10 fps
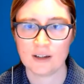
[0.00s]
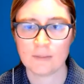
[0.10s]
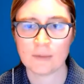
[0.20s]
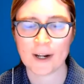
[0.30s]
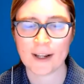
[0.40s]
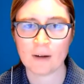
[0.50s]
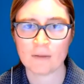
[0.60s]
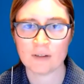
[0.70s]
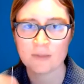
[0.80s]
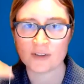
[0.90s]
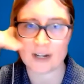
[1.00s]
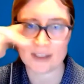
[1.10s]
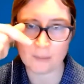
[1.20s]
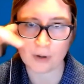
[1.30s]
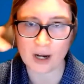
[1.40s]
Breakout rooms are at
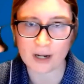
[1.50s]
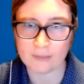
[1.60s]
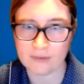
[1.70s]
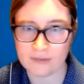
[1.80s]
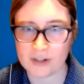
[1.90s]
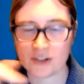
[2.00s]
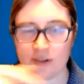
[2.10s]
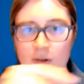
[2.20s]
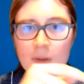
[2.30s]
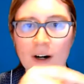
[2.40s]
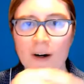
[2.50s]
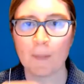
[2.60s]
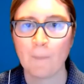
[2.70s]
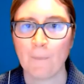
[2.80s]
the bottom of your toolbar.